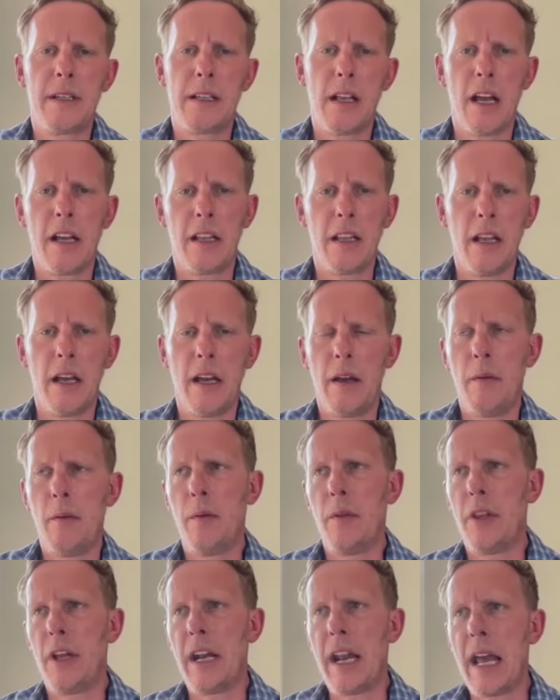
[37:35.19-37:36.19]
is like
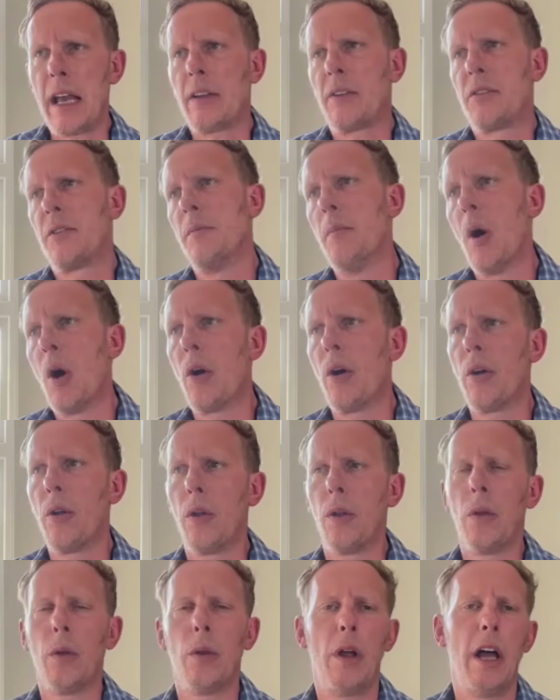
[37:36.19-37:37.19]
the next
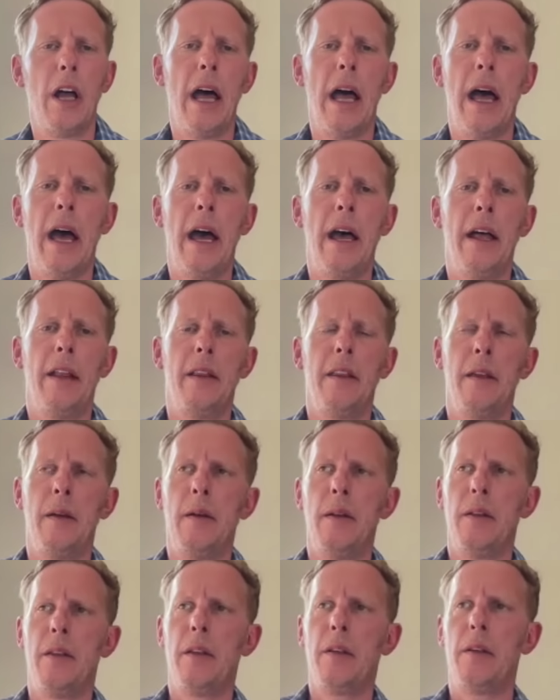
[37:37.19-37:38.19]
moral
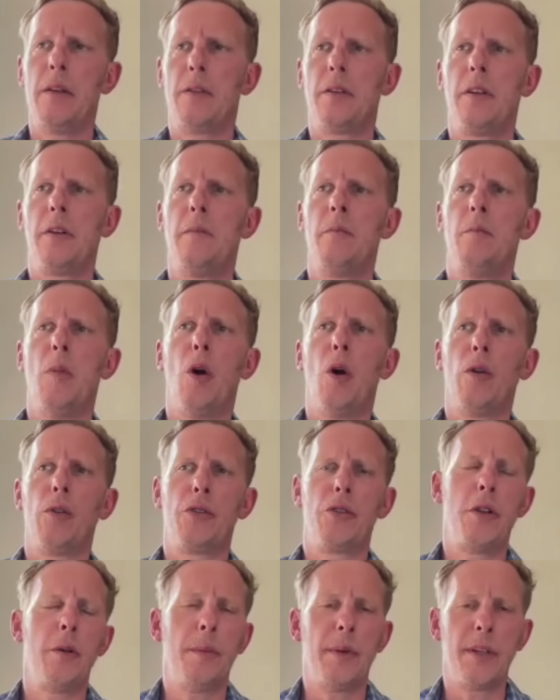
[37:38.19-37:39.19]
the sort of moral
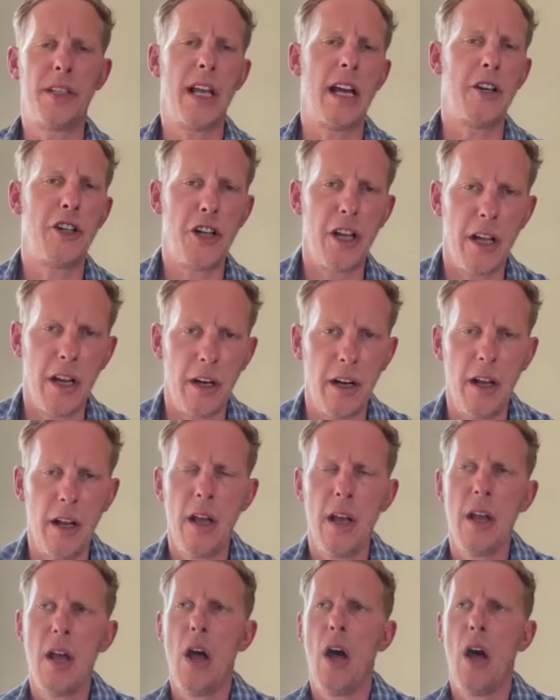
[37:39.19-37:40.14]
supersession